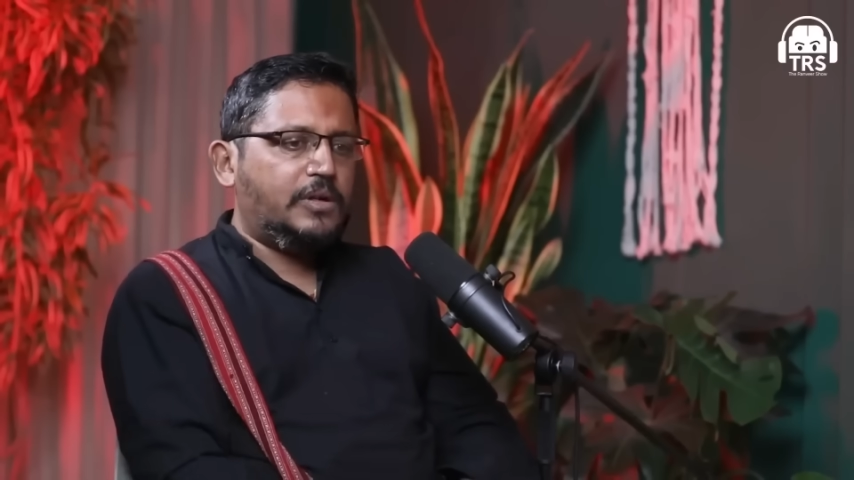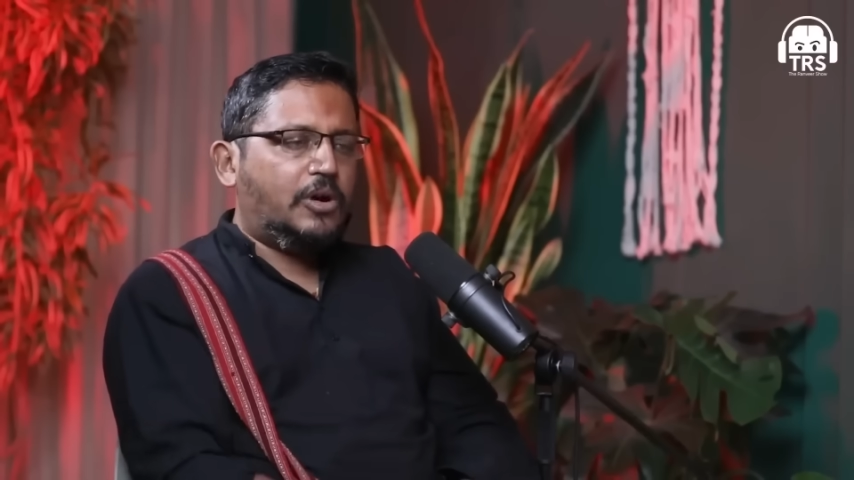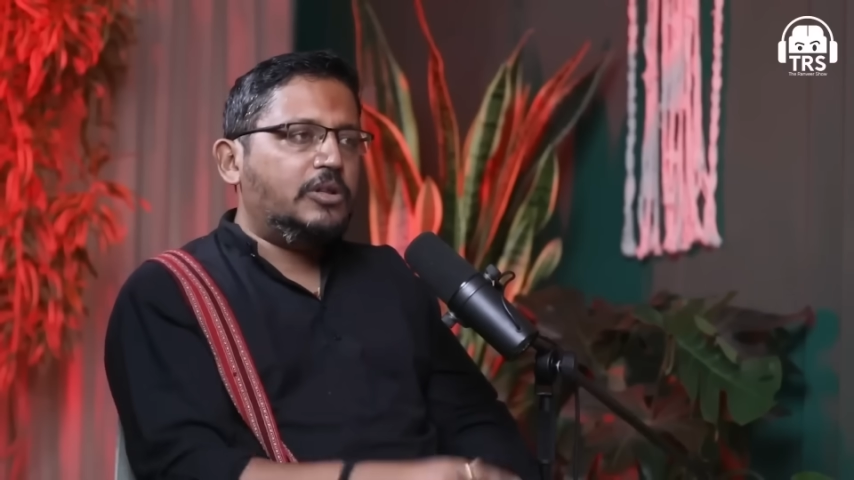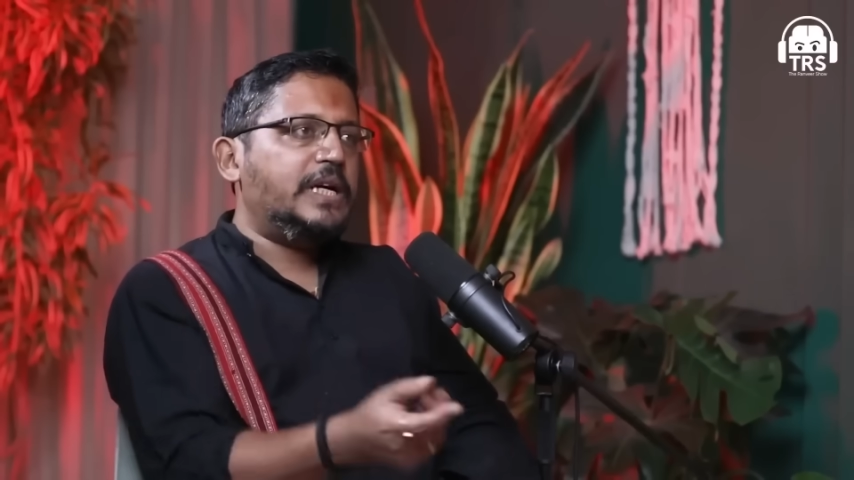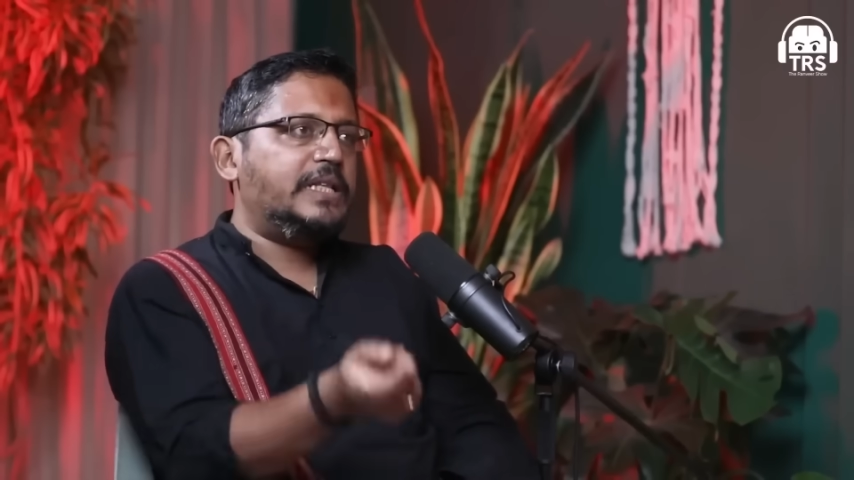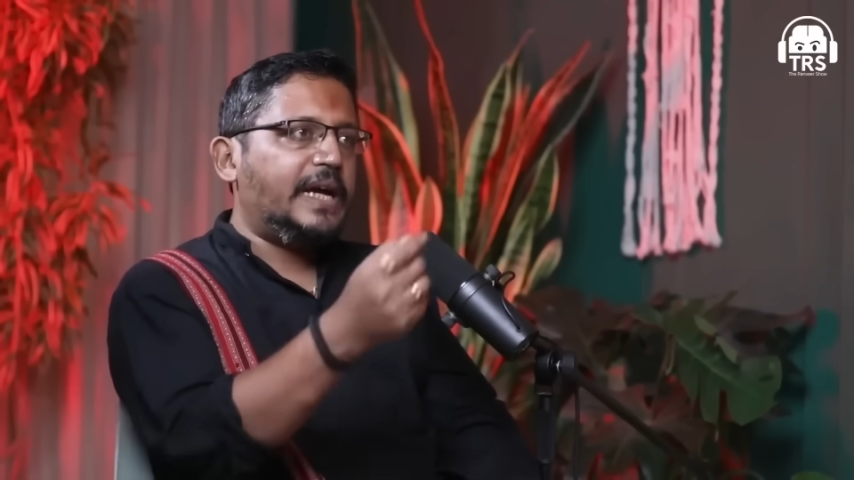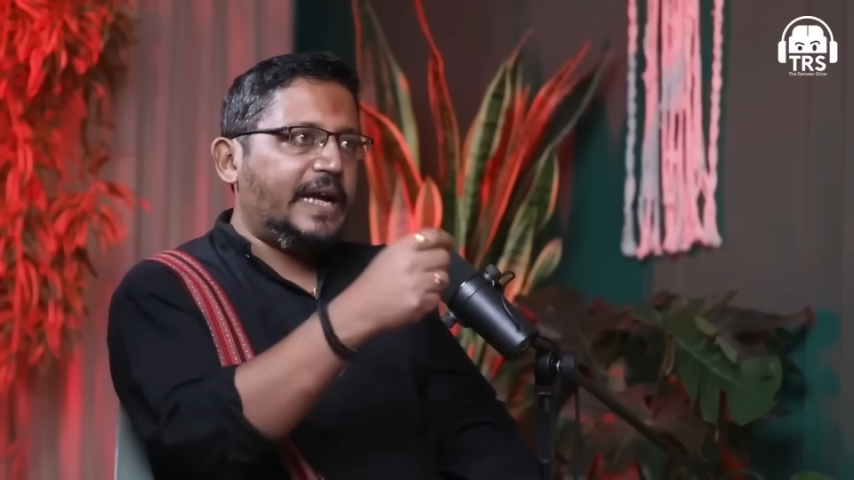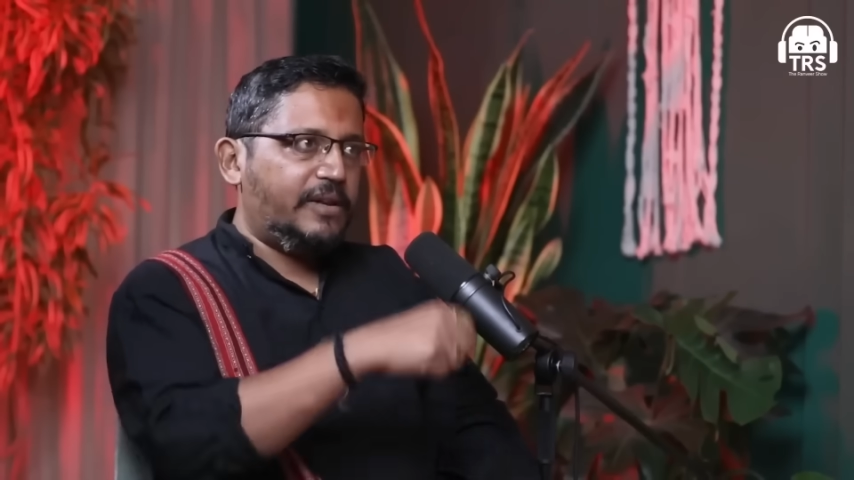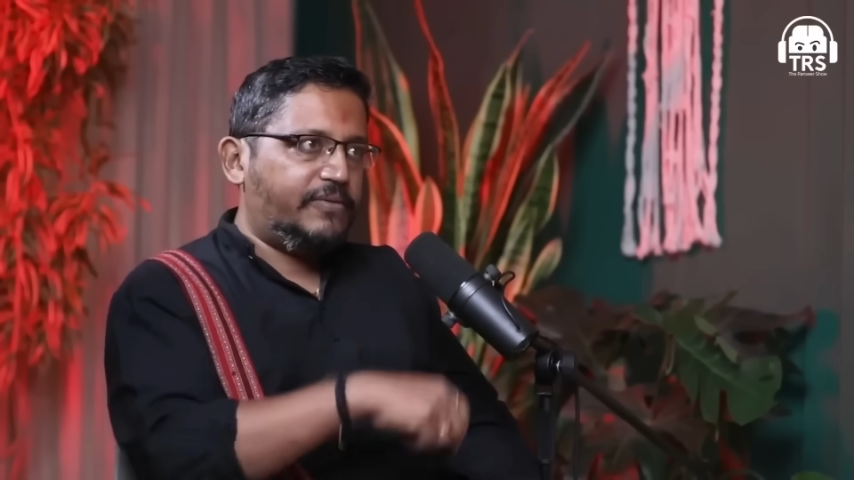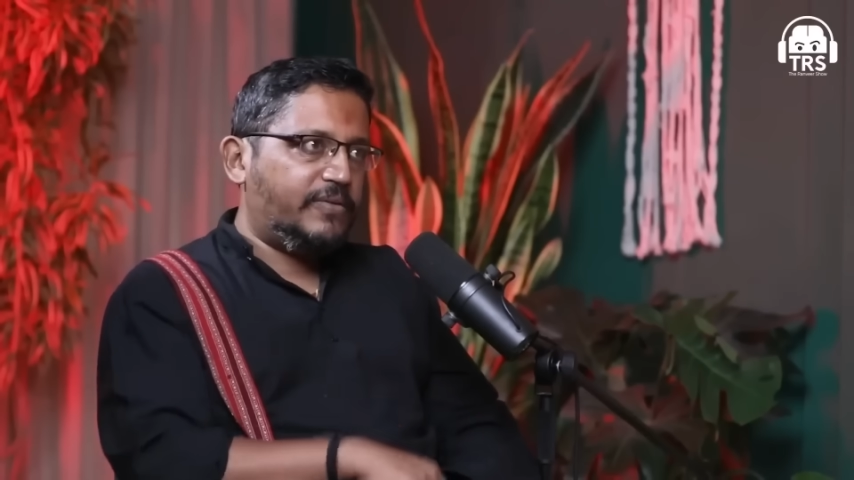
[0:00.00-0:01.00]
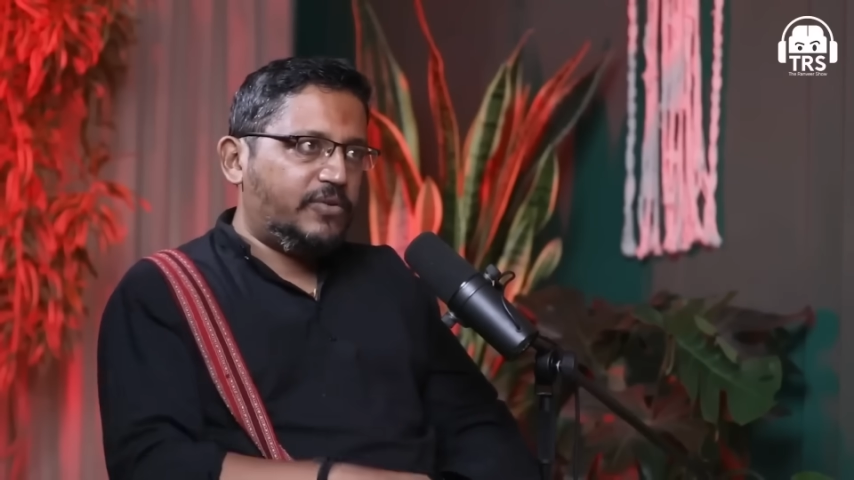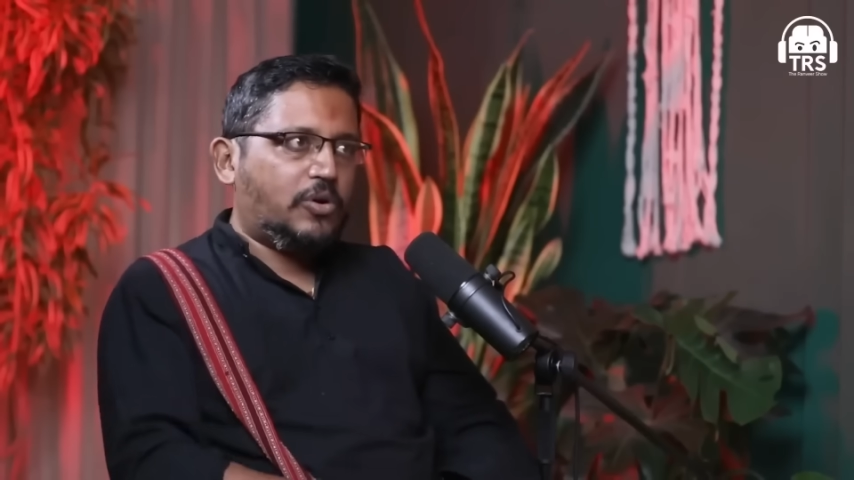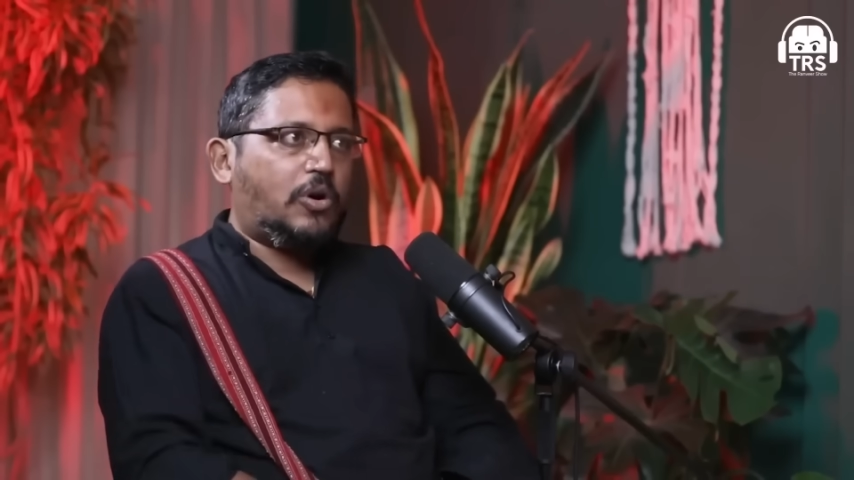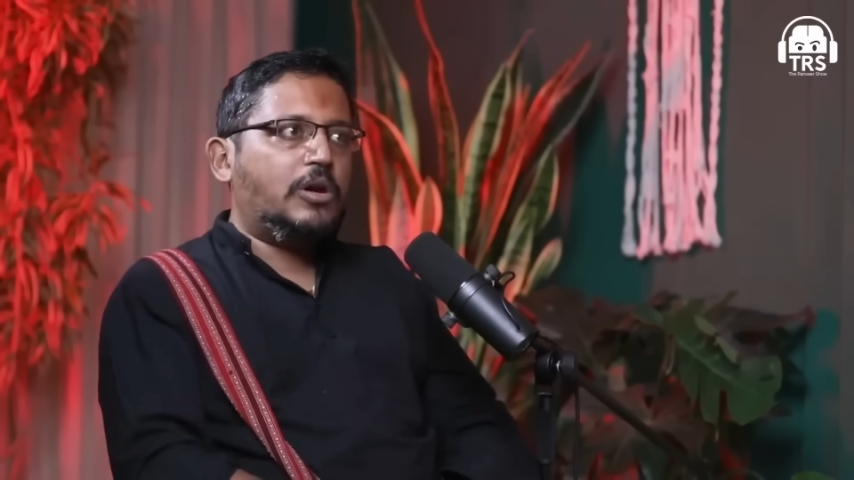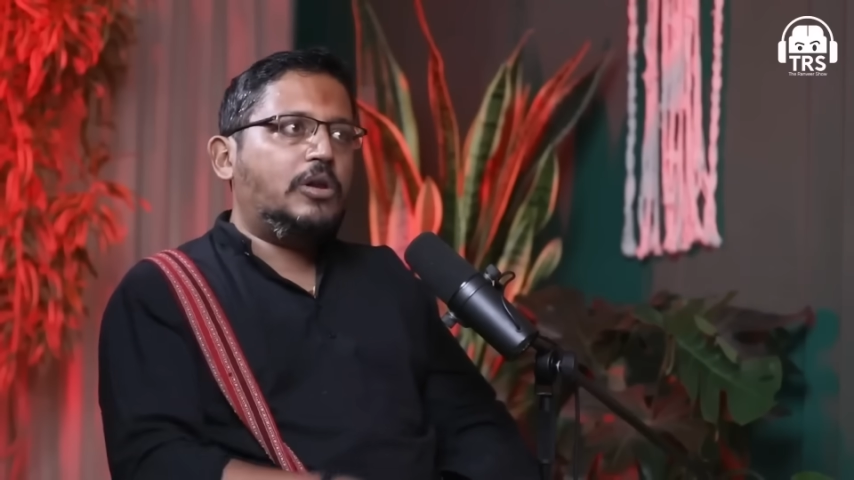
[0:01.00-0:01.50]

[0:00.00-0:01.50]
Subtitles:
On the other hand, if you have to call